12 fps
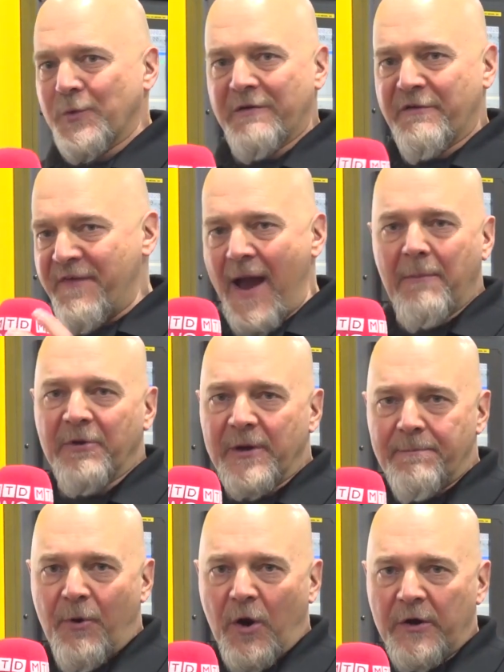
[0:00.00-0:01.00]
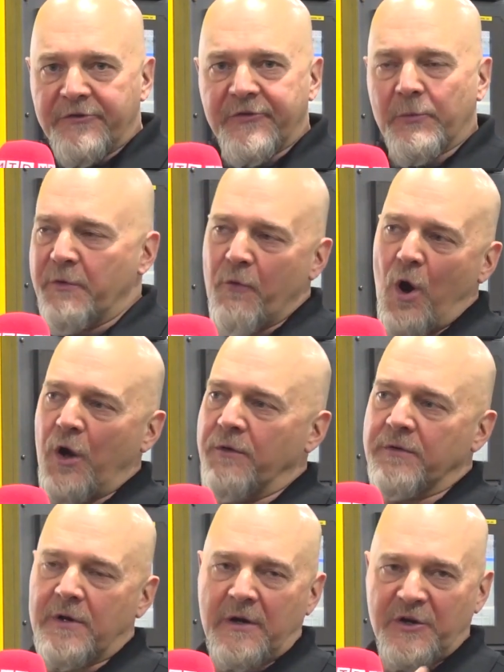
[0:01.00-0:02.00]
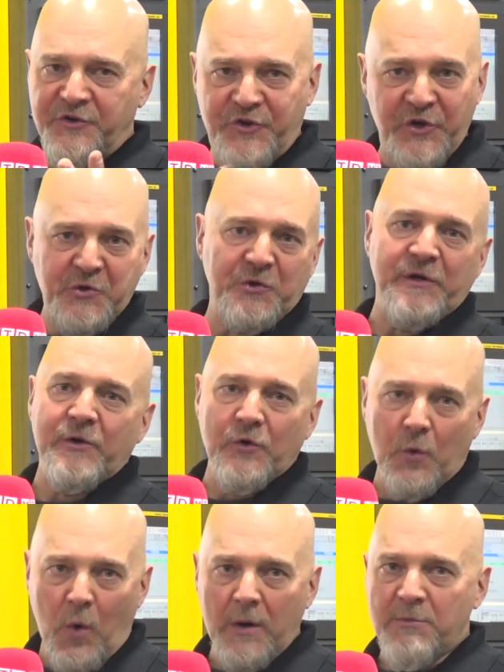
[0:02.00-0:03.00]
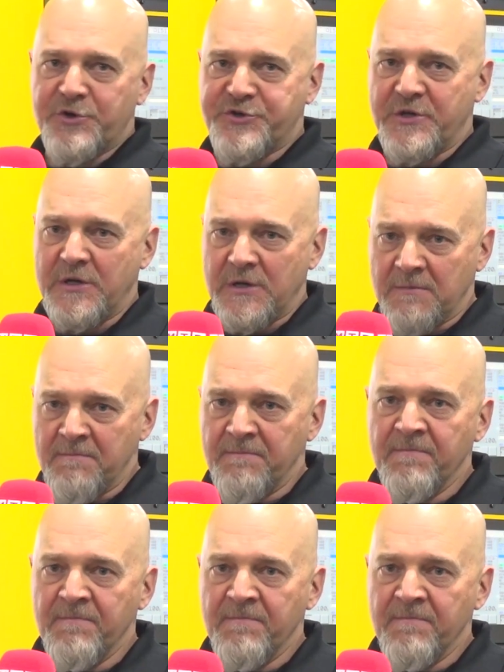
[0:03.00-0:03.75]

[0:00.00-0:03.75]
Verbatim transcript: We have a family of parts that we run continually on the one machine,